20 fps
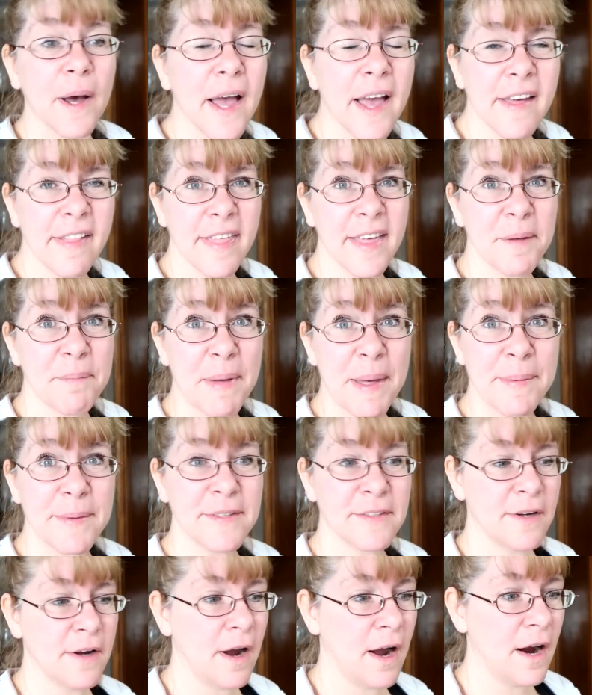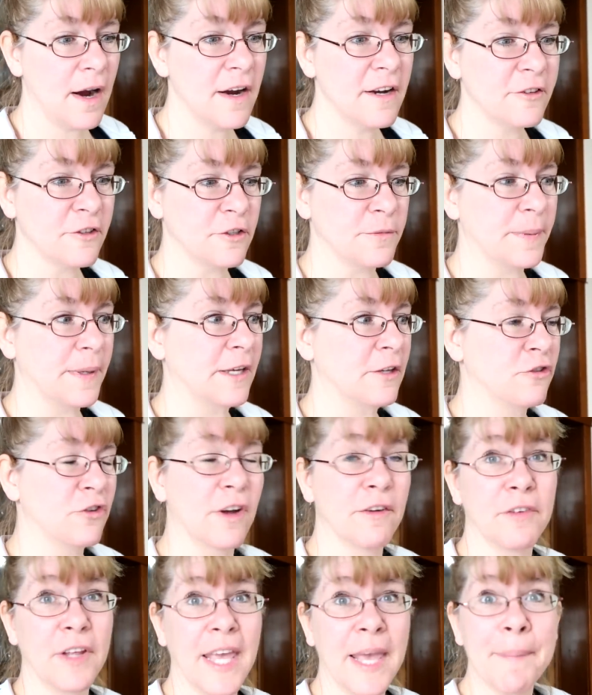why I think babies are hard, just because you
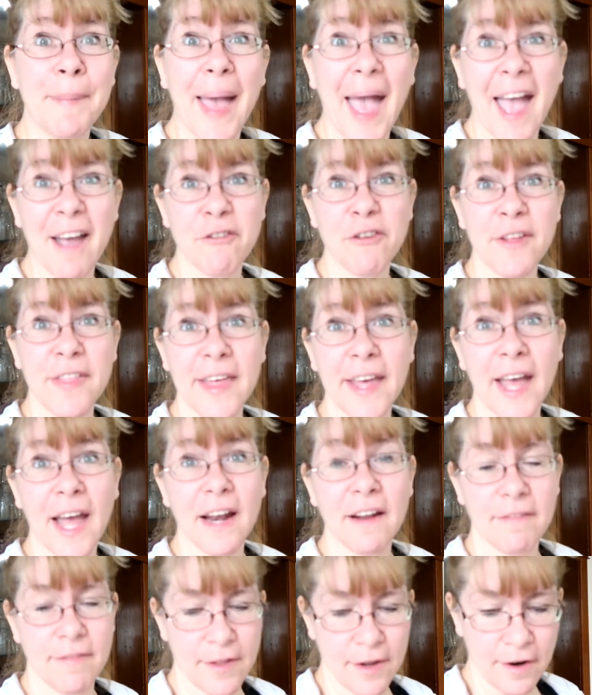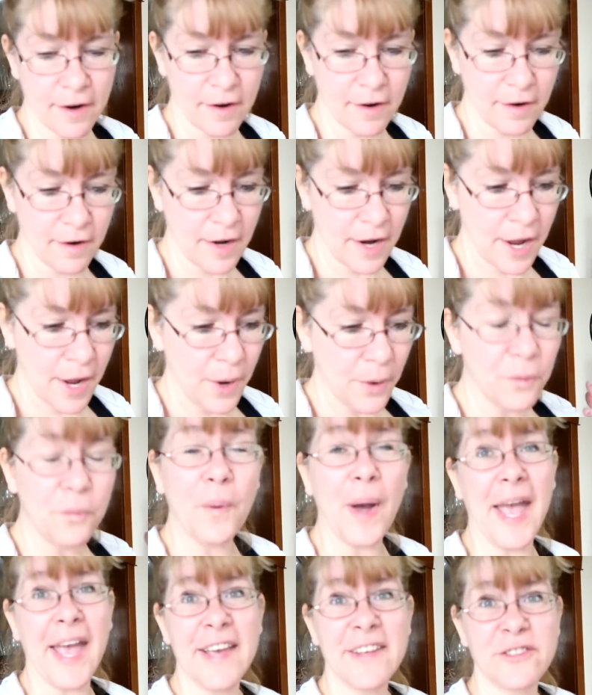have to keep everything out of their
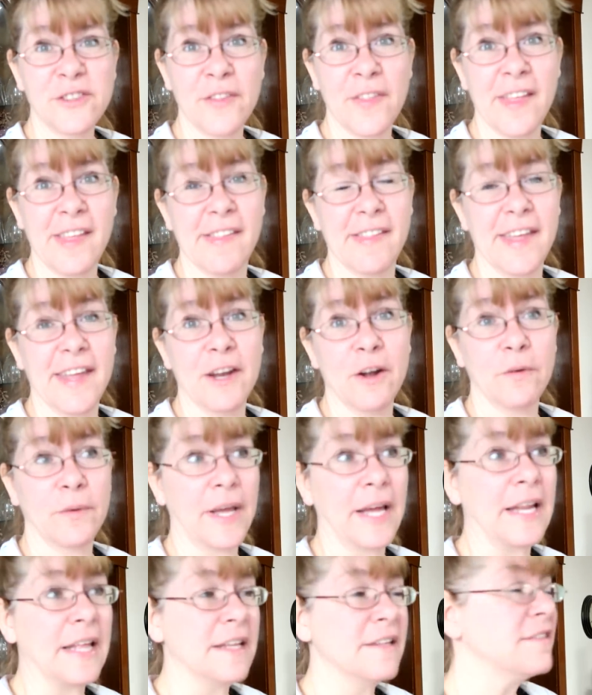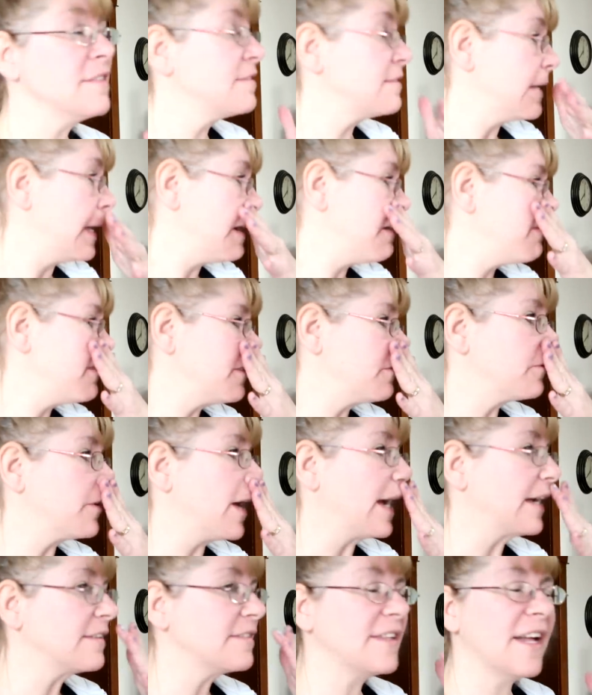way so that they don't get into stuff and
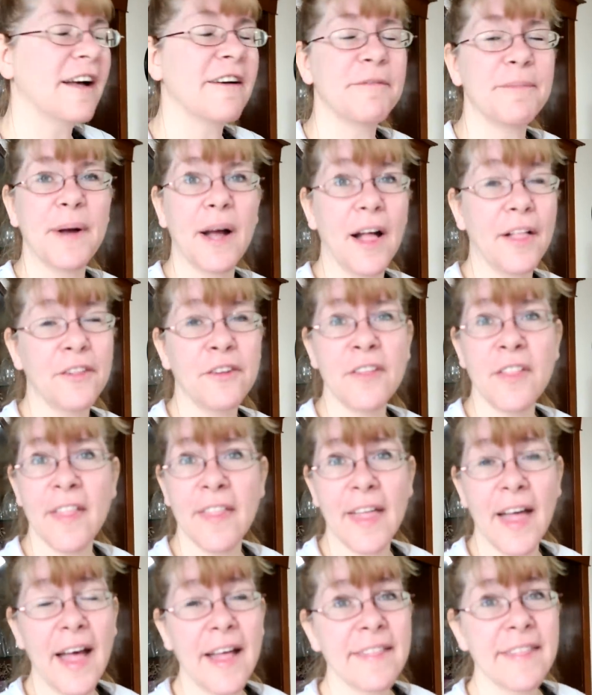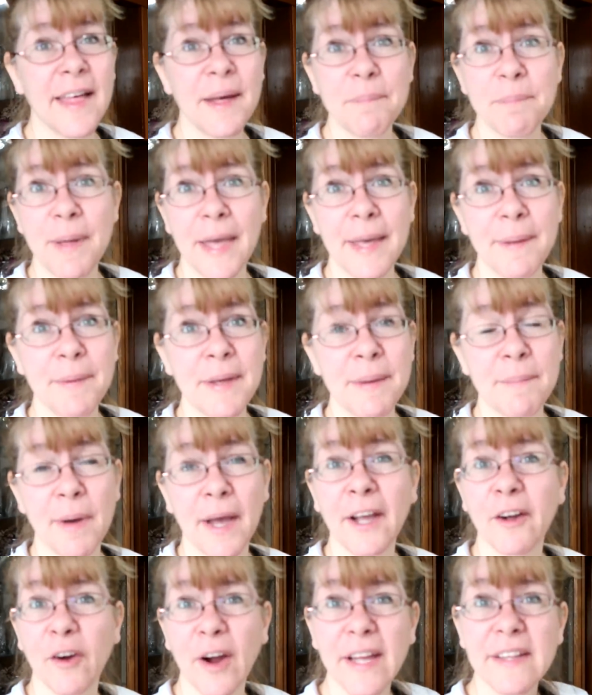wreck stuff. But other than that, that baby,
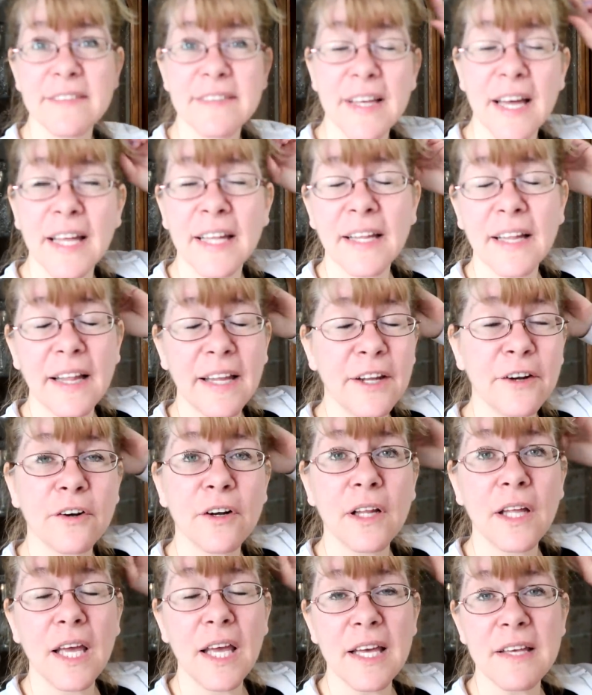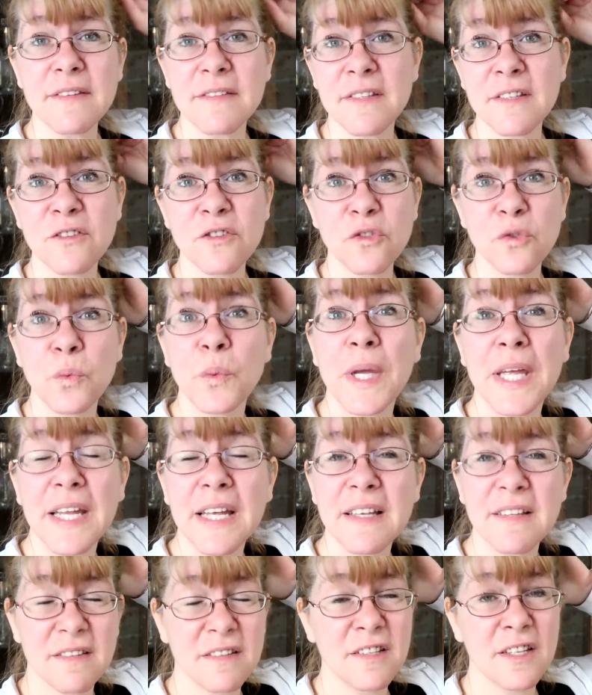my grandson, literally is the
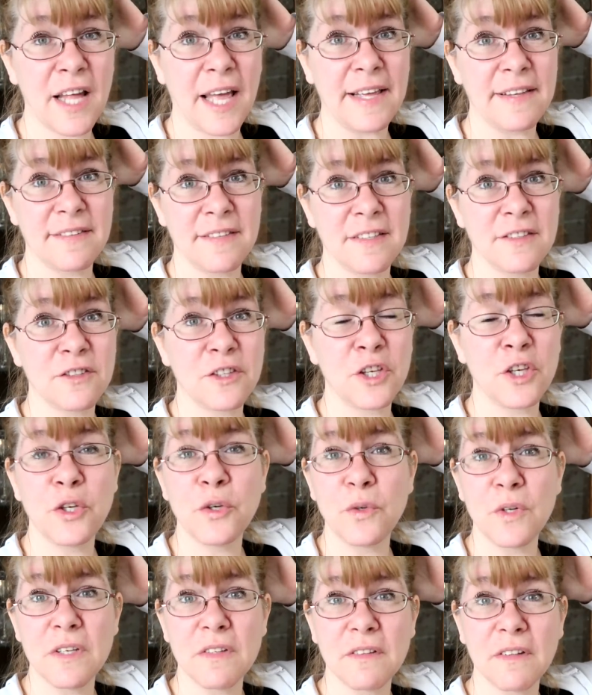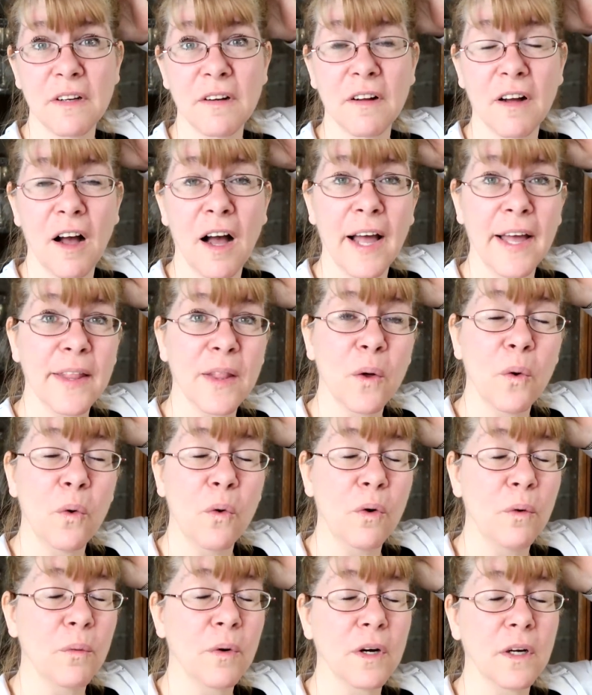sweetest, nicest, cutest little guy in the
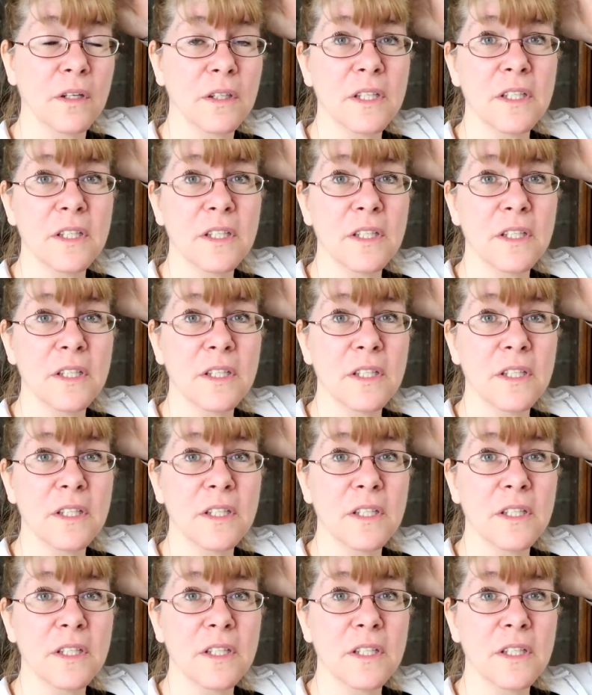whole world.